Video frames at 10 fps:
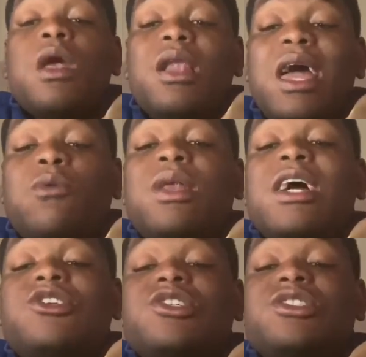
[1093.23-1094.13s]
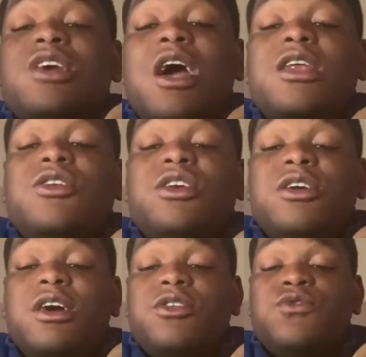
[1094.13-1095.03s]
Like when I just started
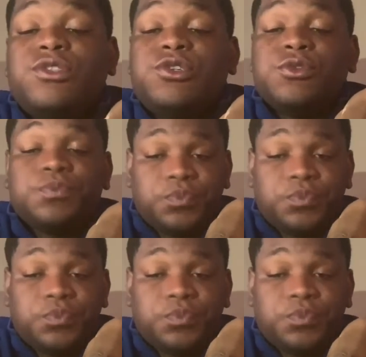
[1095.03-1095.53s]
here on YouTube,